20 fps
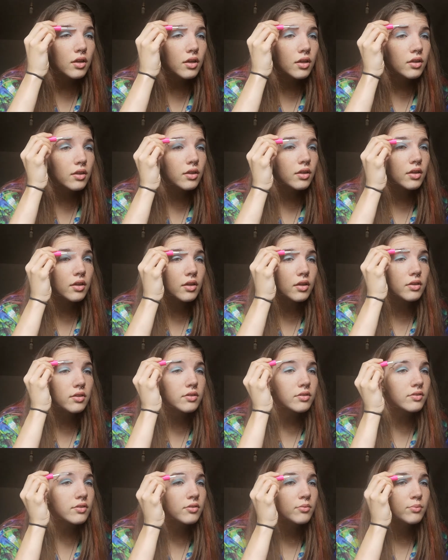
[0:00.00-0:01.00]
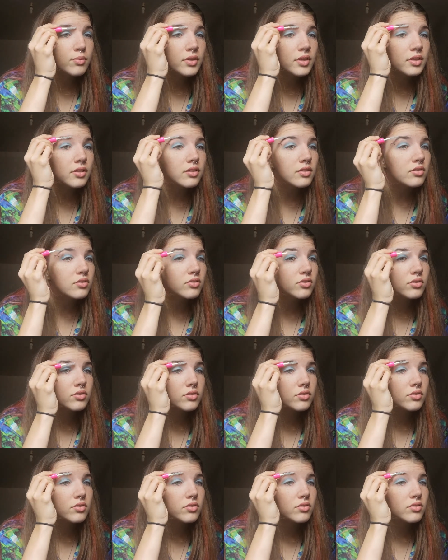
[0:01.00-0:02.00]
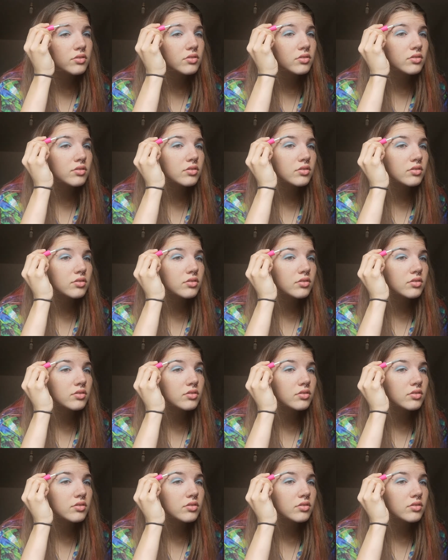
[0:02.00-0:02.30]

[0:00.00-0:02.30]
And then simply just